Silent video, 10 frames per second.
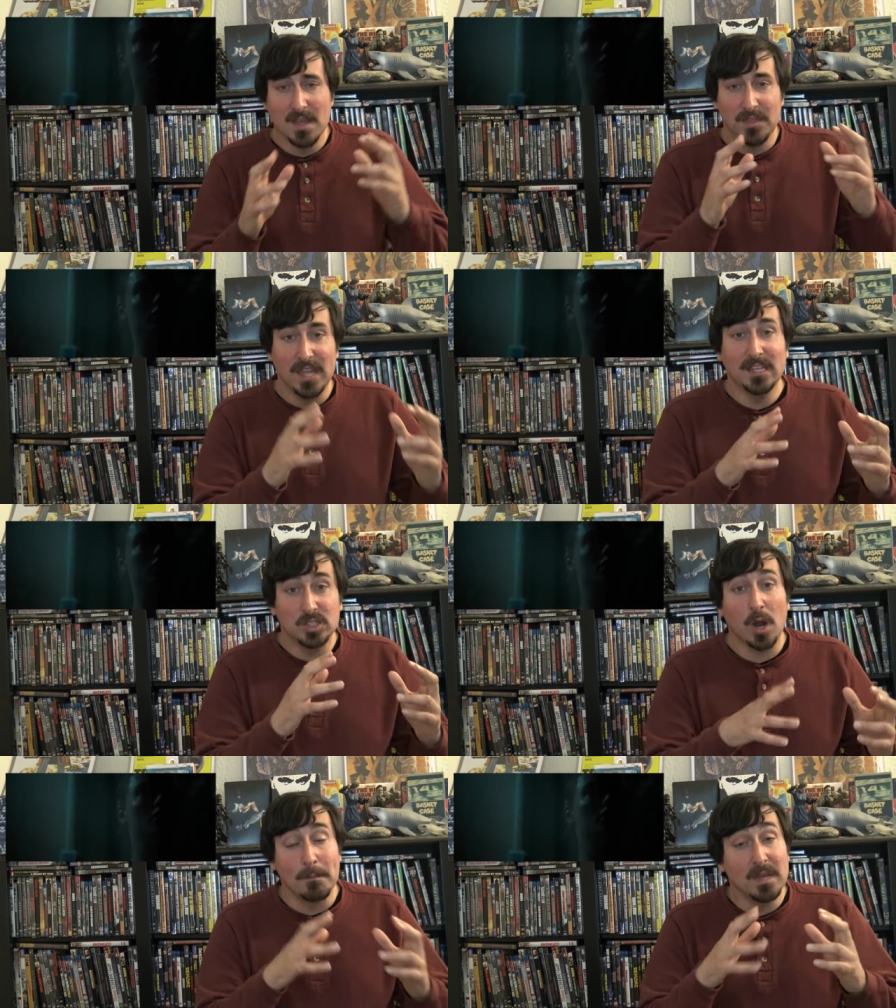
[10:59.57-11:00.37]

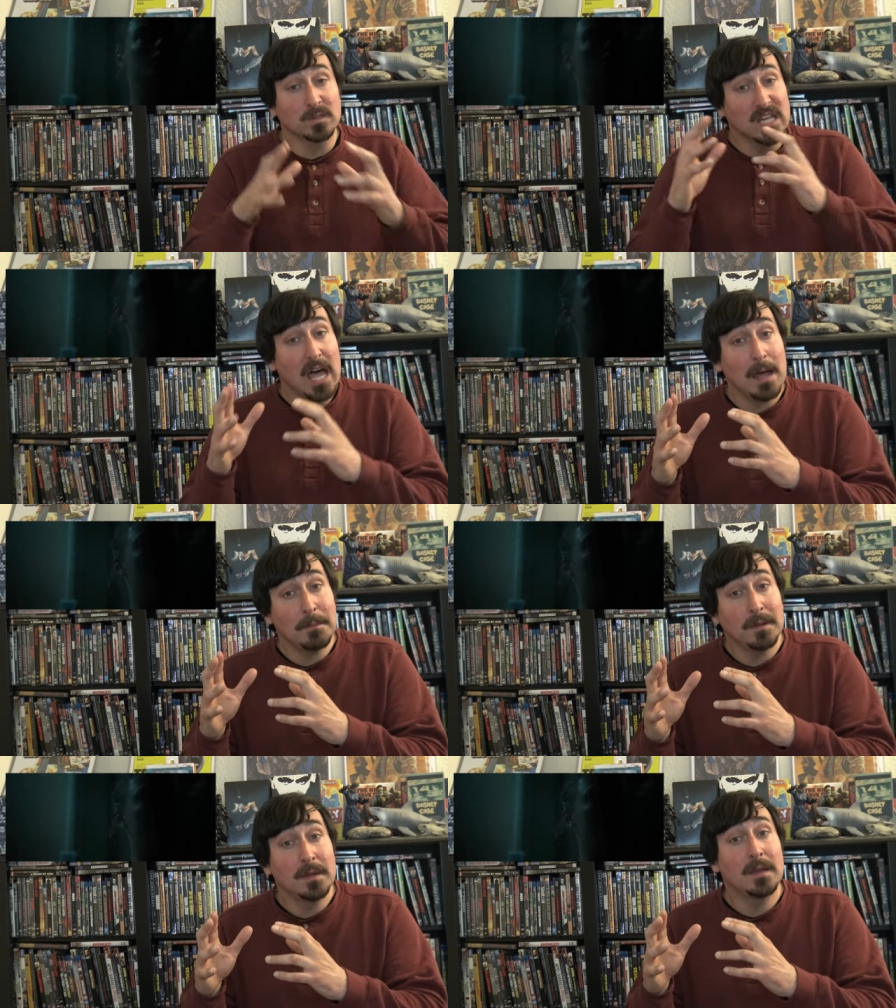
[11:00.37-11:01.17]
Things are built
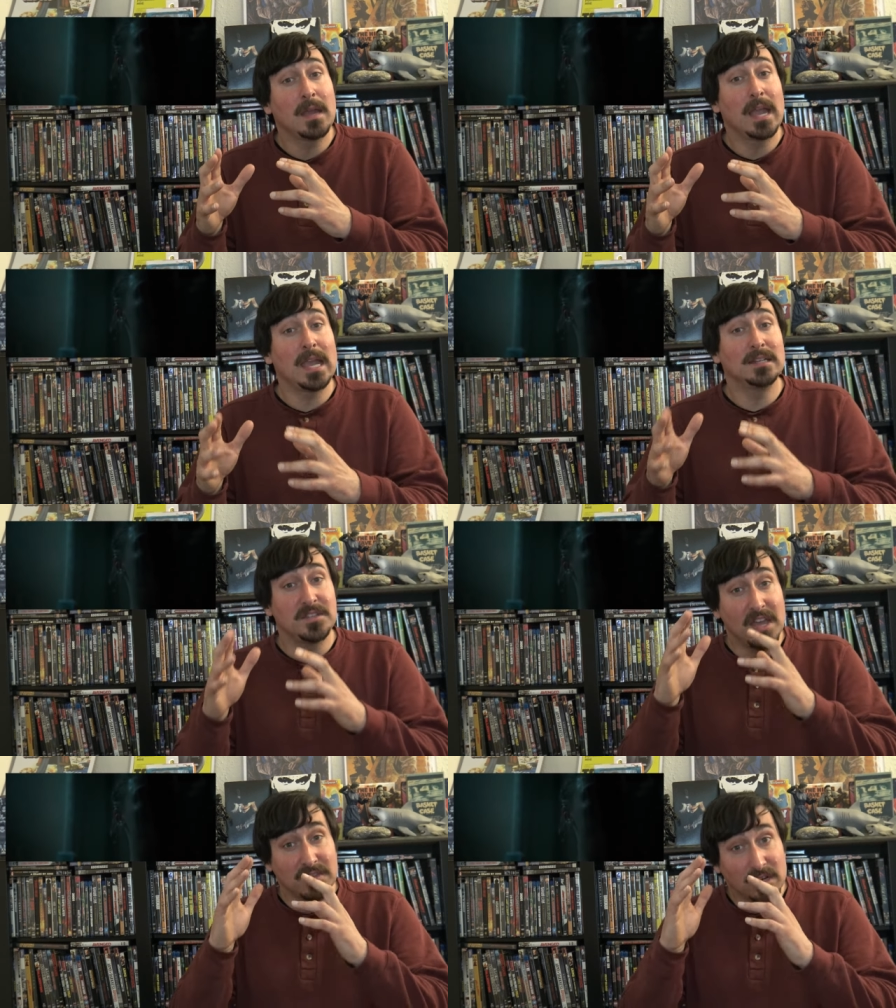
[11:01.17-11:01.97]
up, and
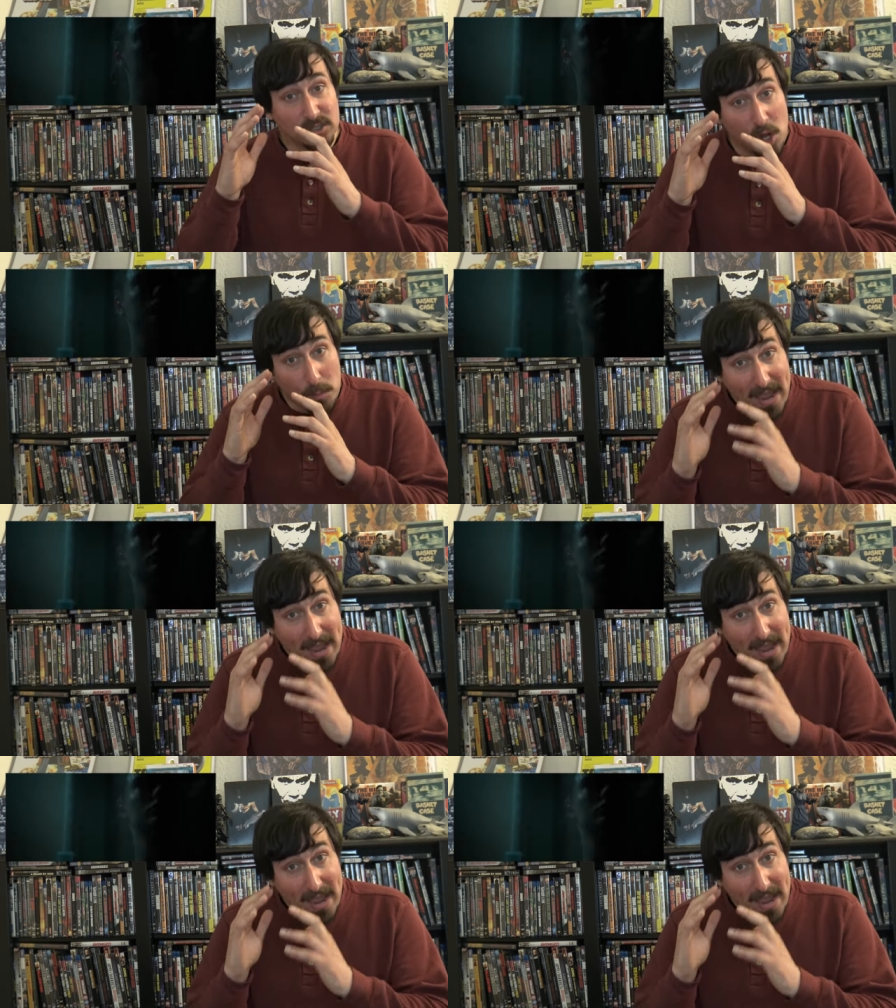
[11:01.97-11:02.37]
then there's no